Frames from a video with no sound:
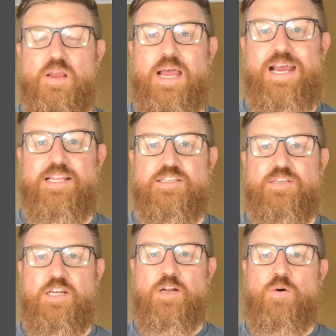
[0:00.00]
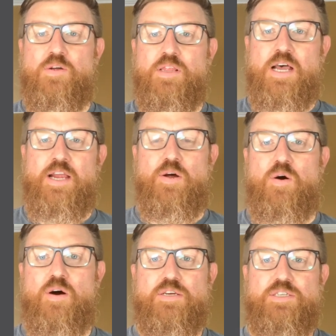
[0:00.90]
I got this in an online
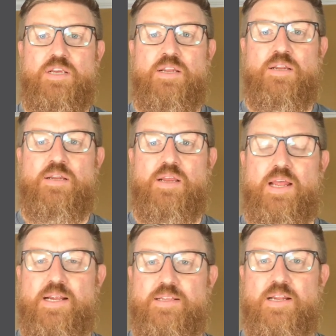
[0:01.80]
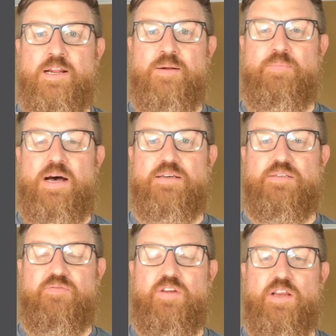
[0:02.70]
auction, and I did an
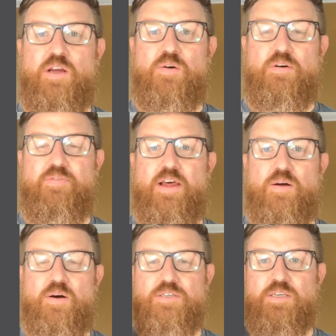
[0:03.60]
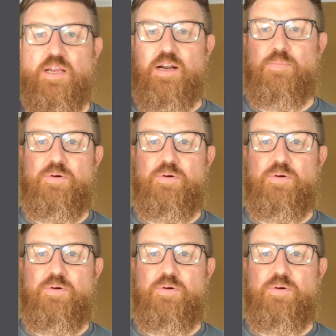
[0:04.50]
unboxing video of that auction, and I'll